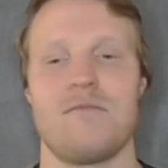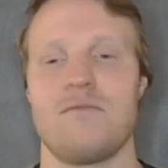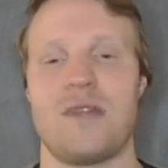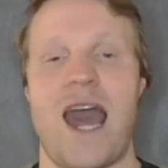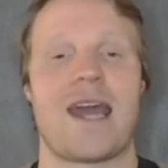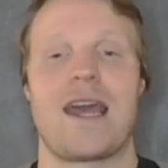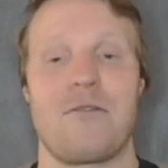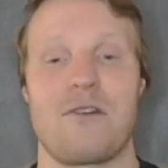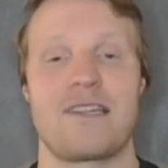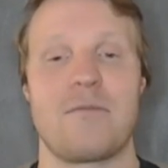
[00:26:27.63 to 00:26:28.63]
Ake,
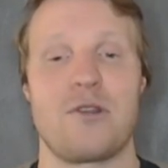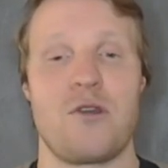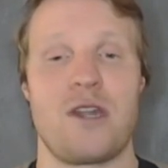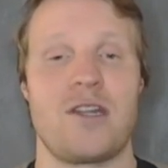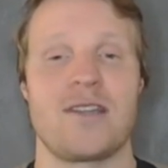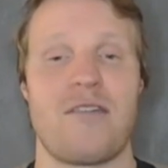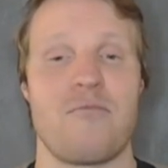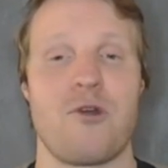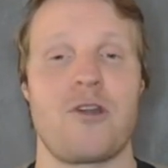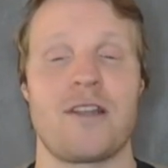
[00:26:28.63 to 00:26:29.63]
for example. You could just have
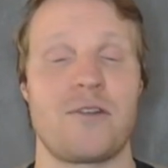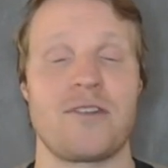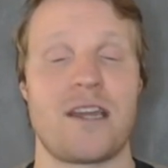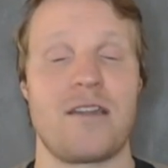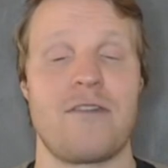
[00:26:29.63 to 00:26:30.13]
Burn as your second